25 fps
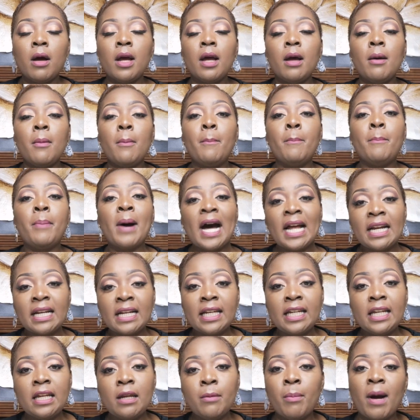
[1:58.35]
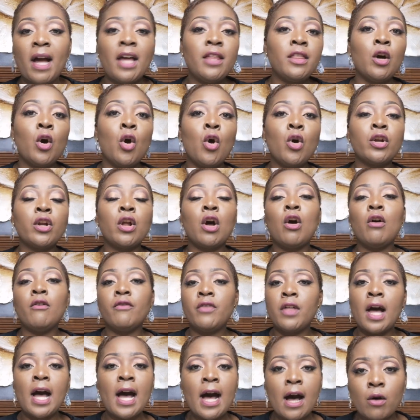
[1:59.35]
badly by the owner of the
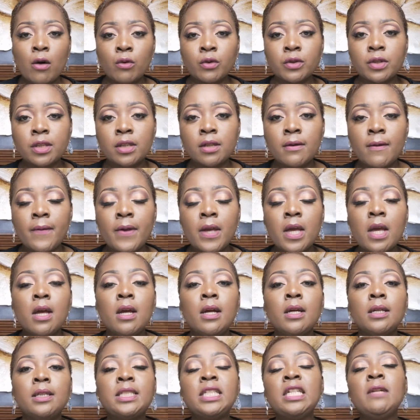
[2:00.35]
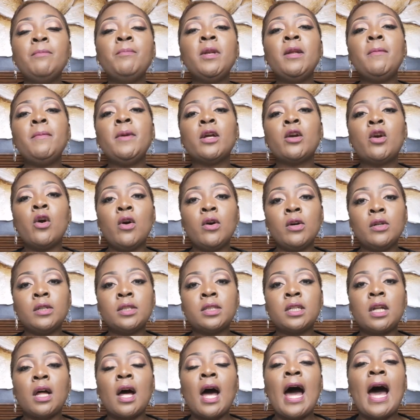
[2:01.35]
house, simply
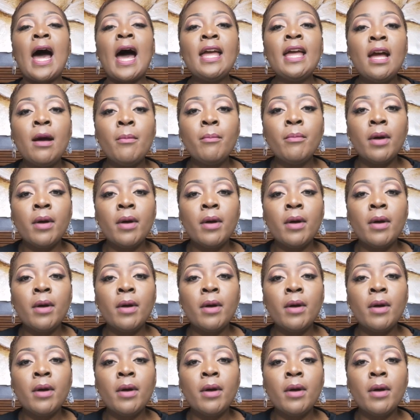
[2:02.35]
because I am